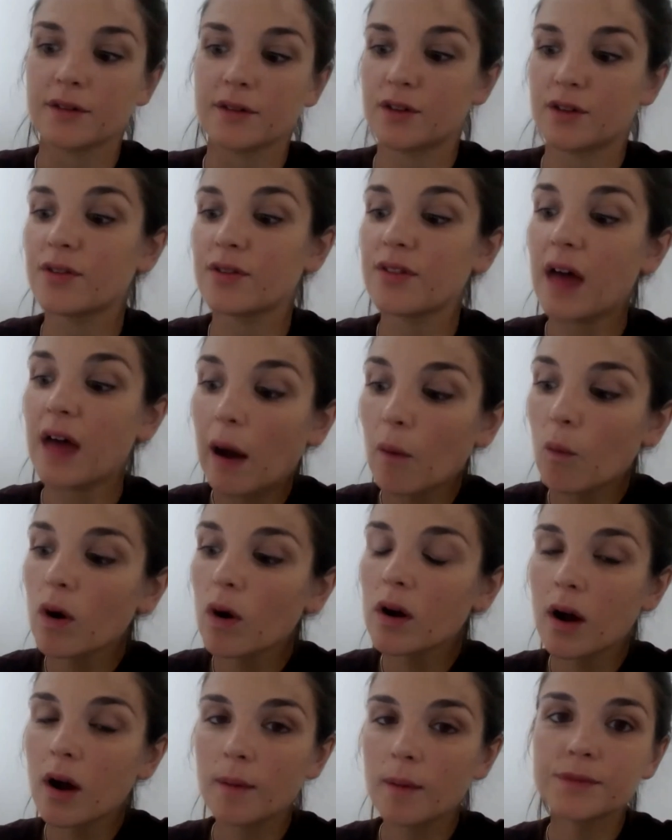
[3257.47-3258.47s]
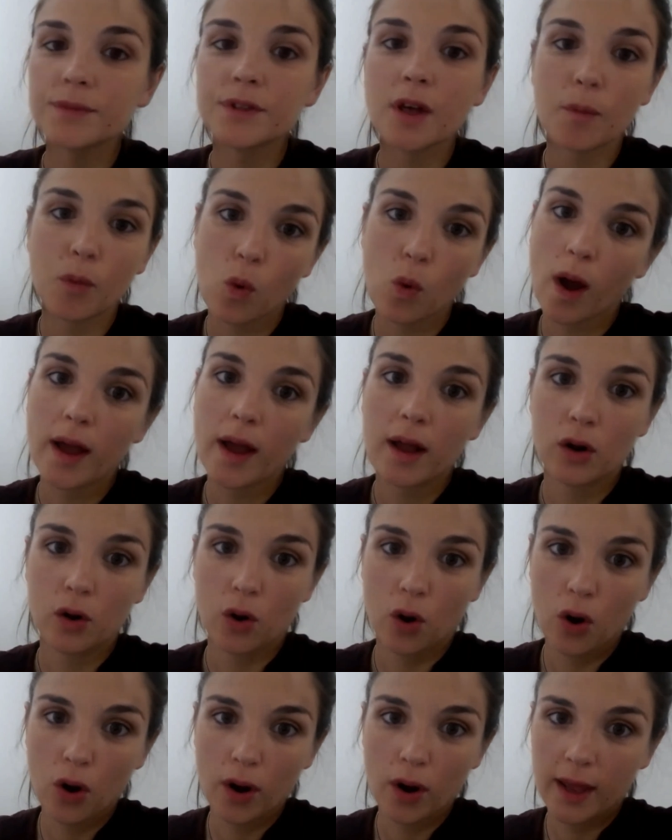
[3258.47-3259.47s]
so that one comes up quite a
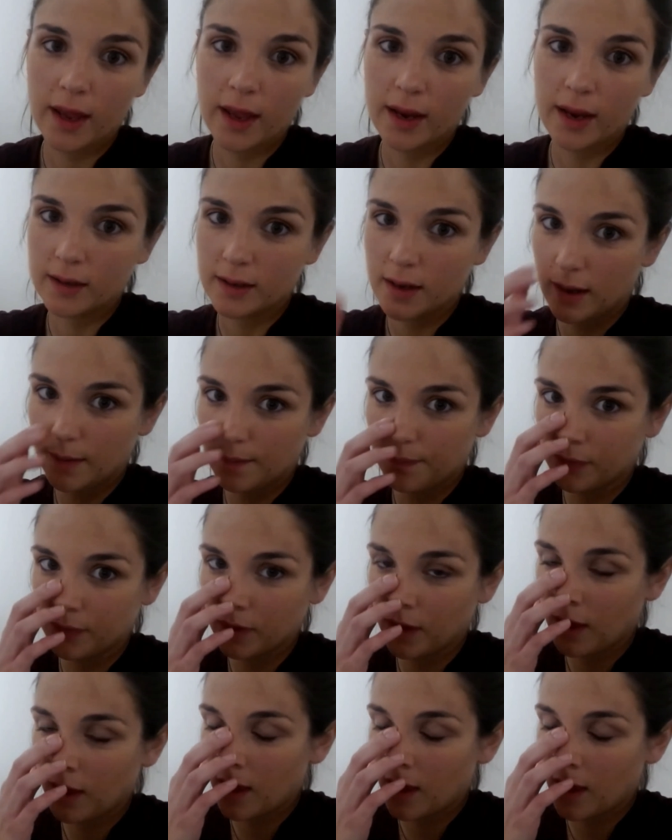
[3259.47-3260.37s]
lot in um,